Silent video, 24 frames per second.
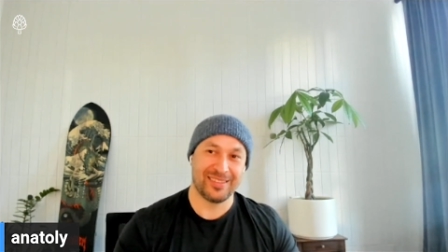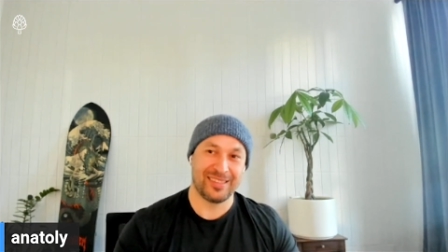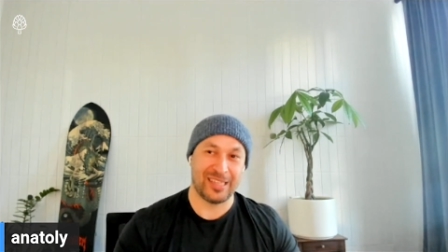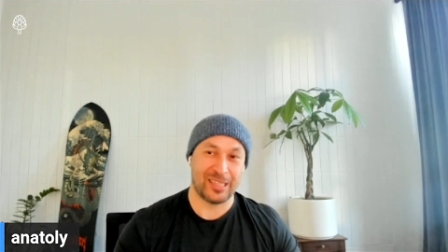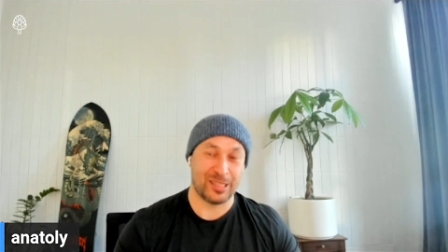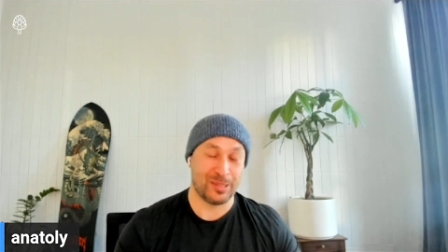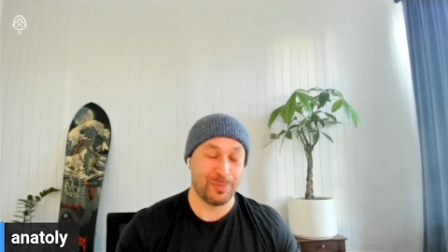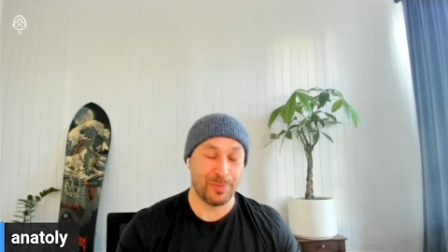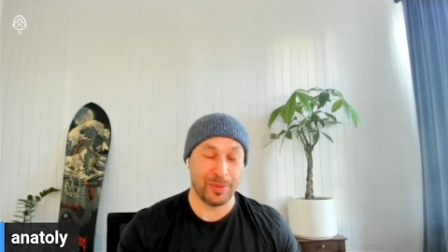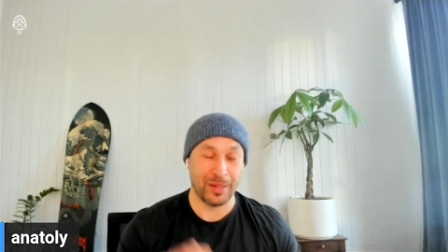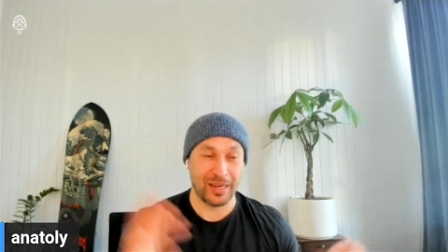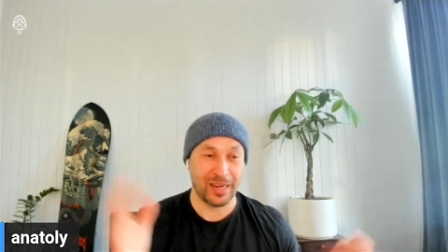
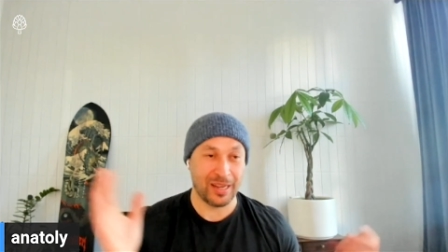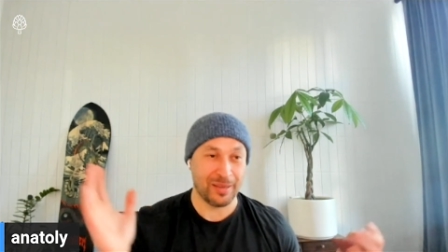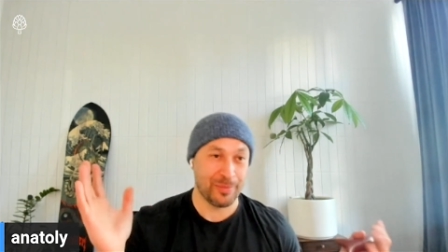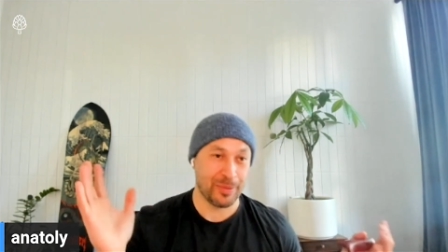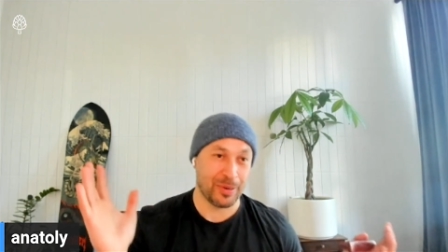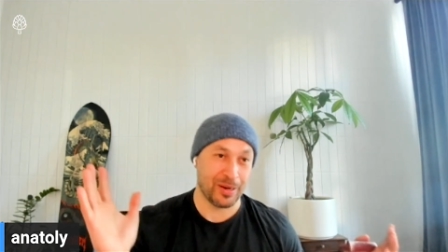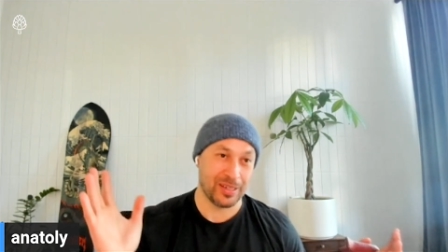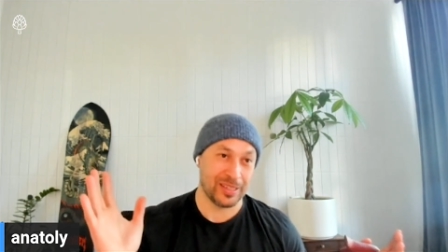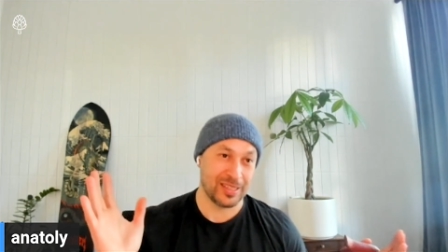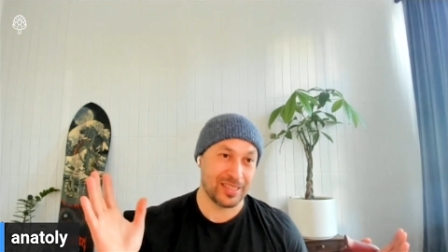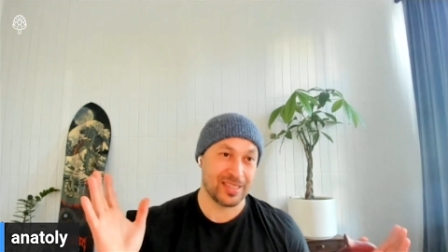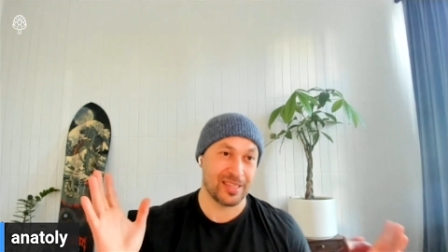splitting
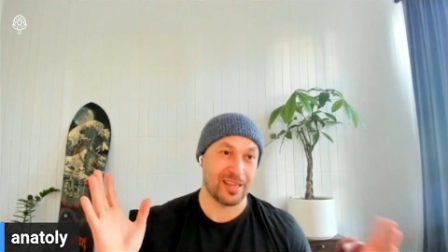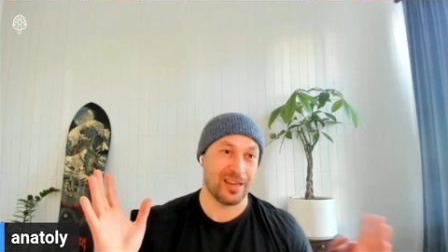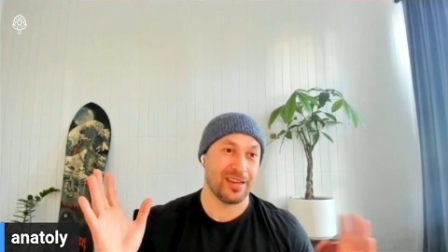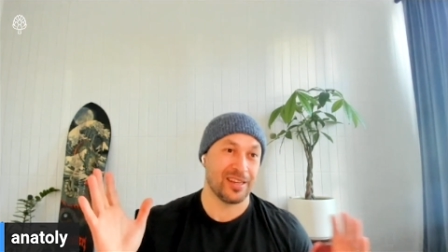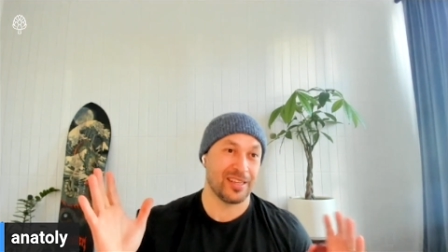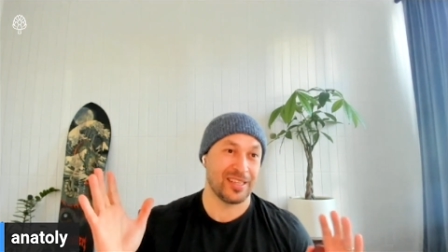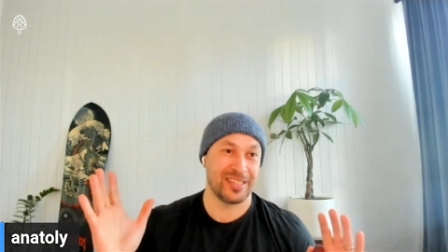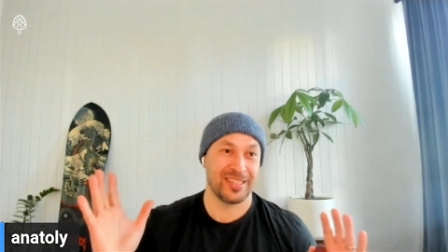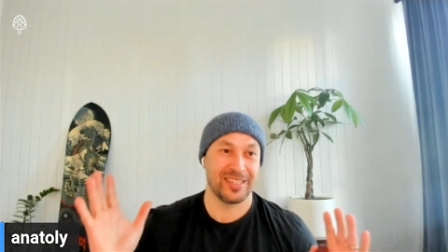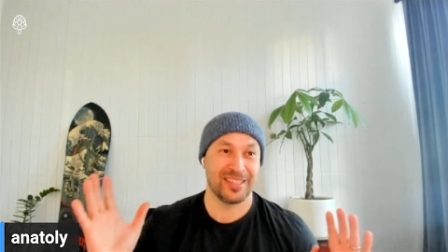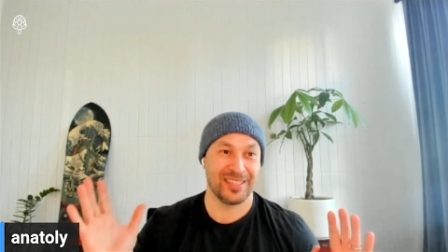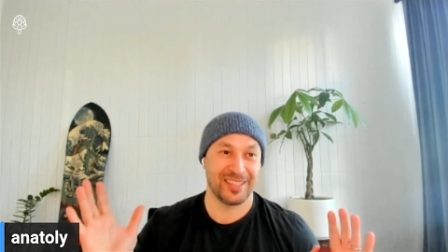part
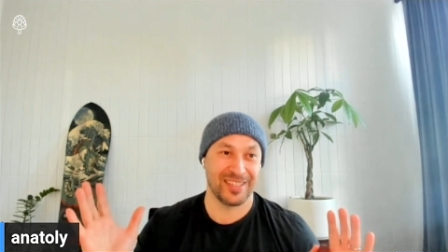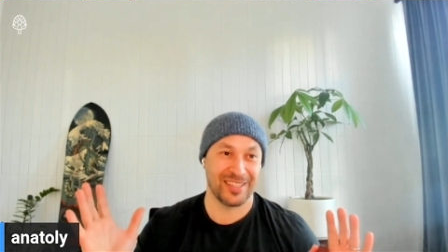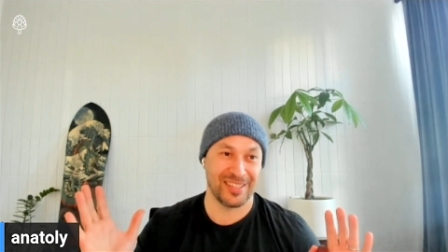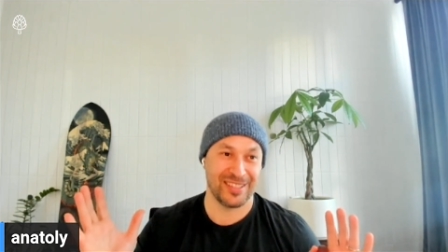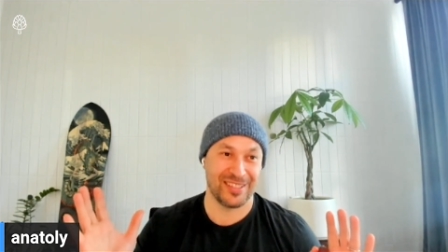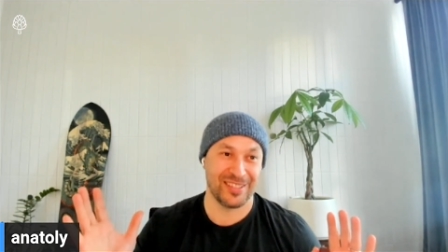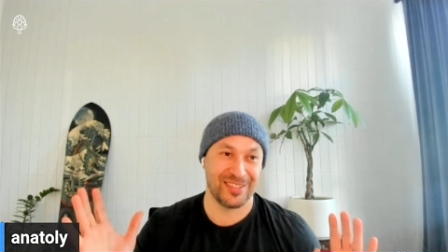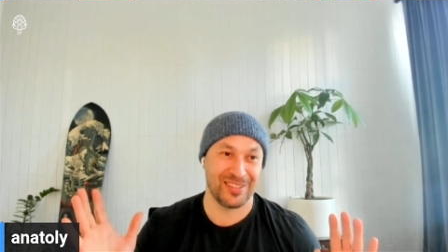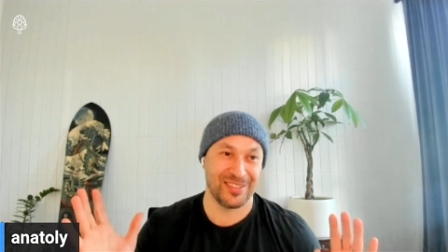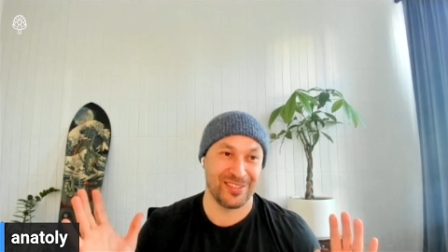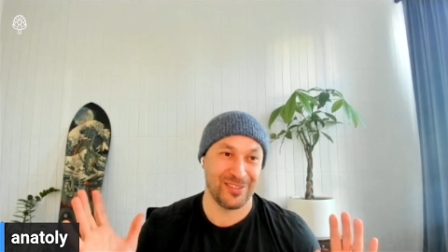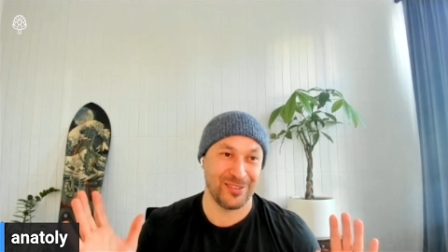sucks
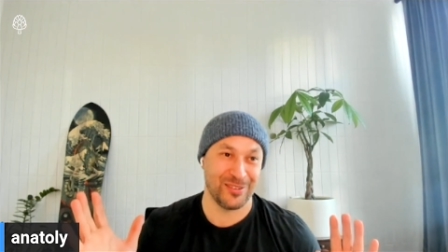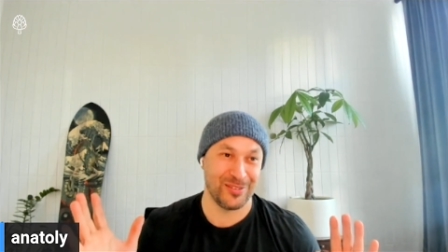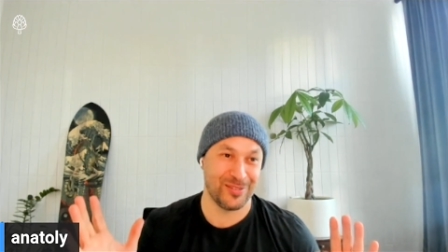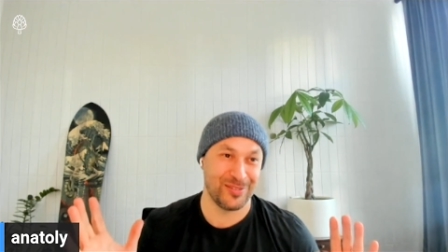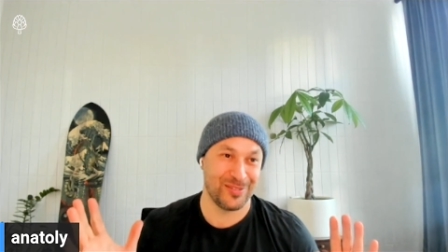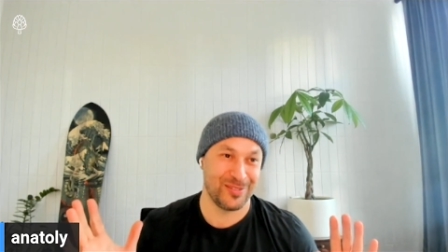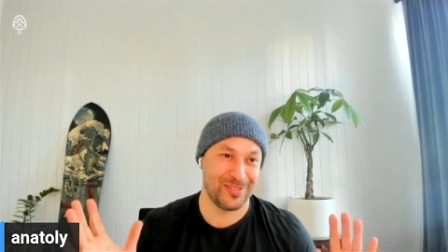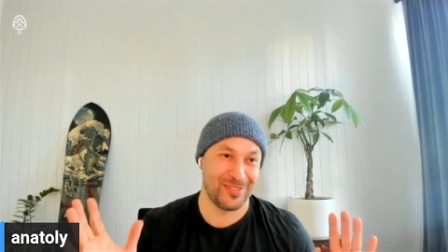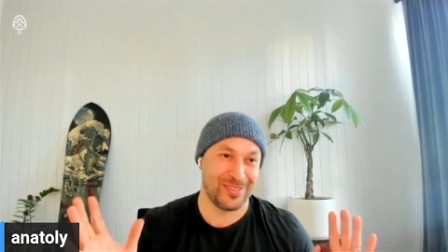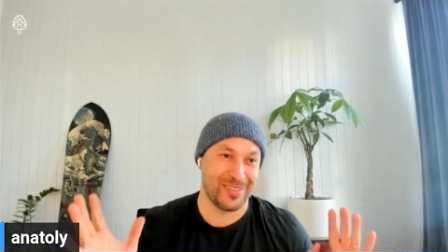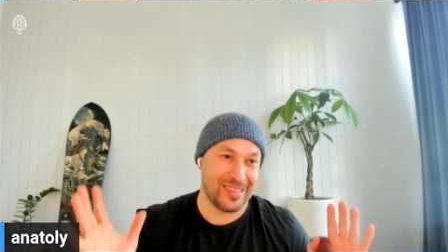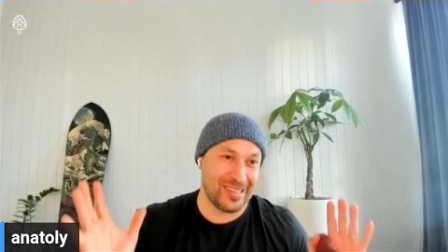because you
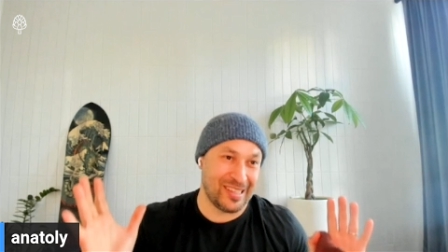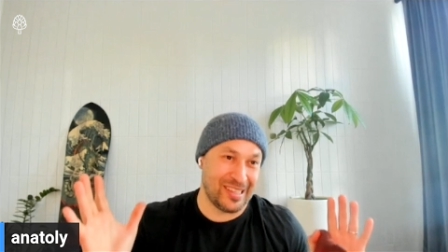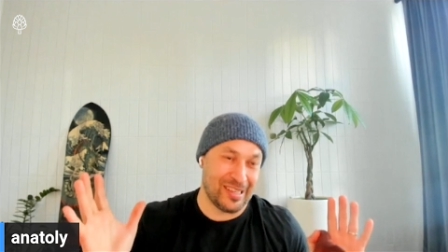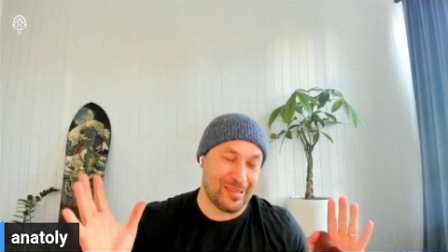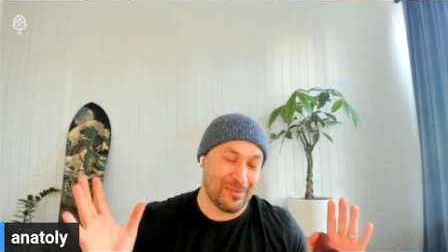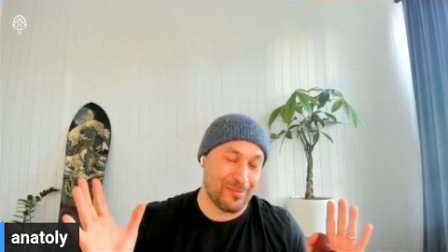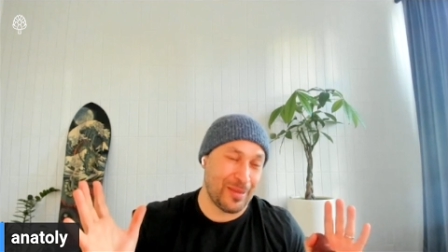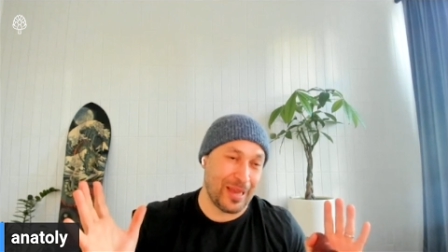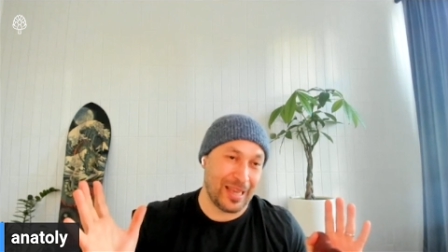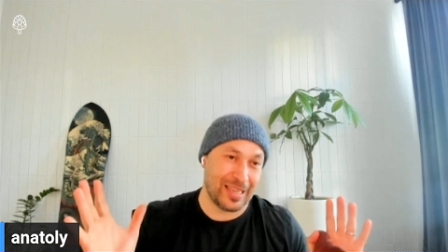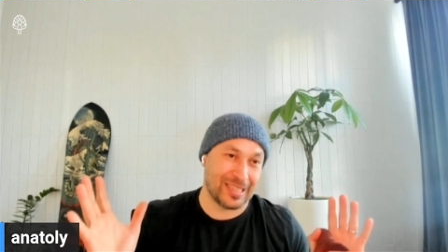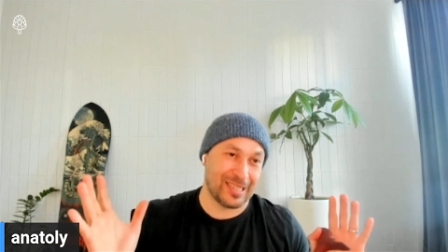
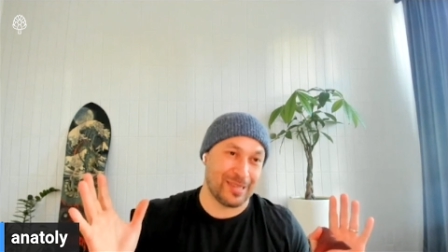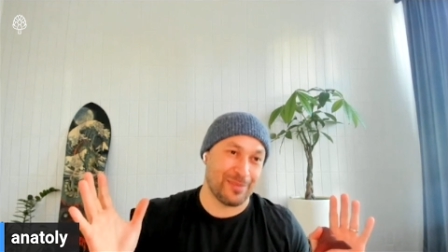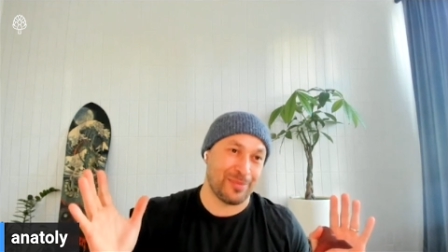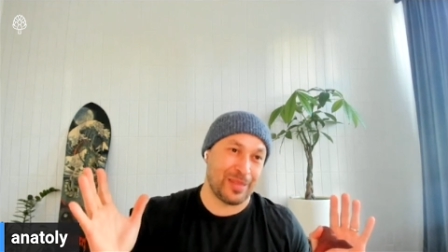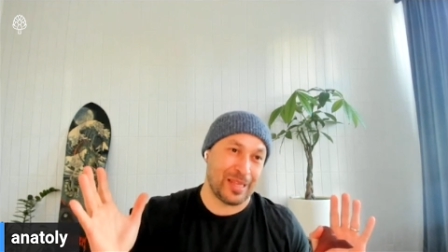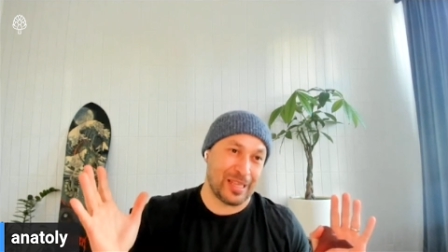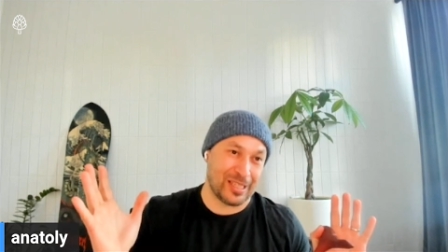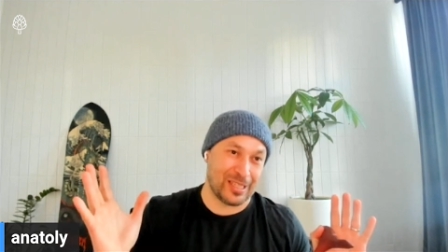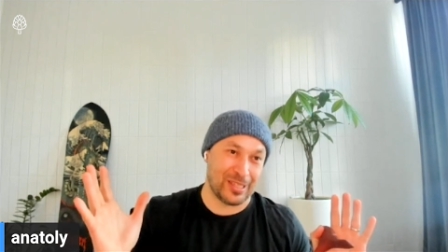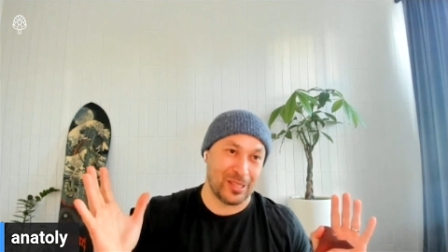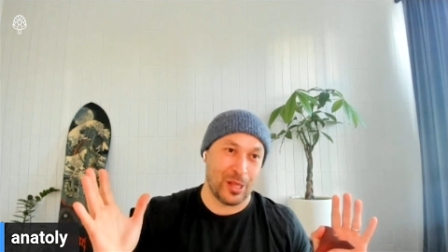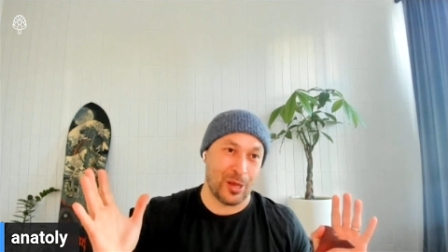make
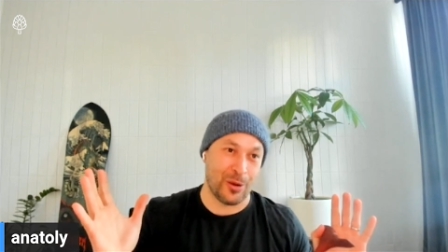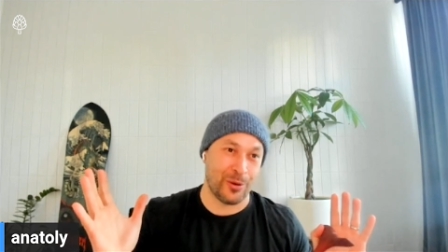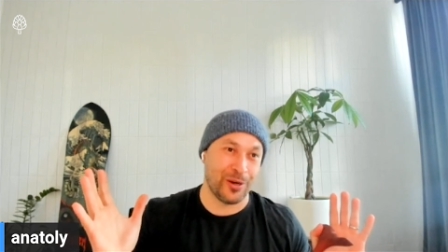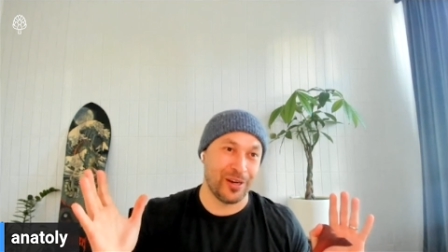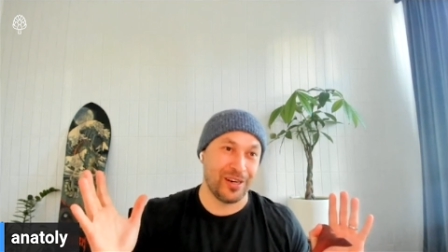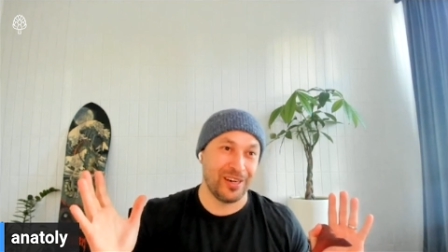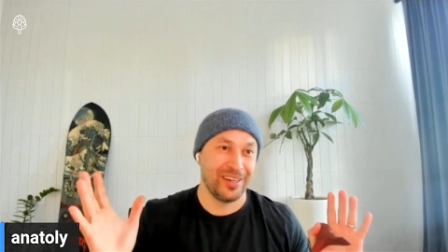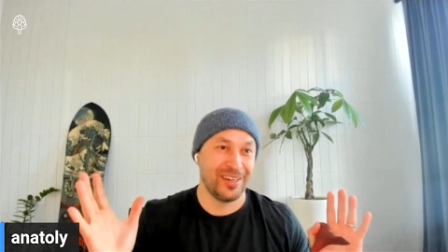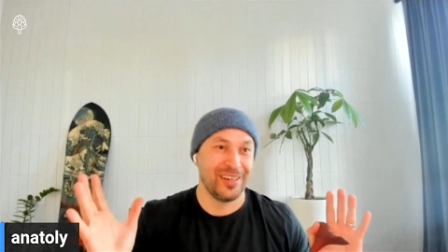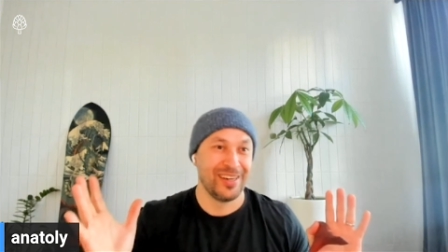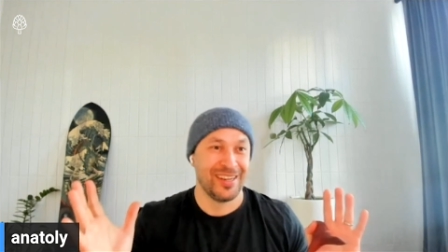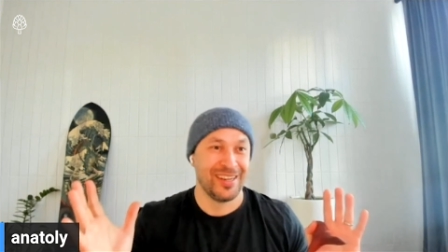something
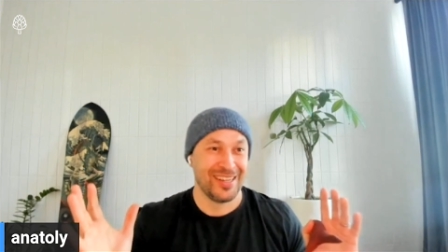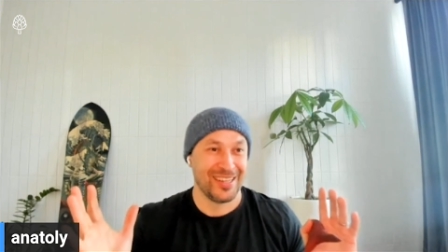slower.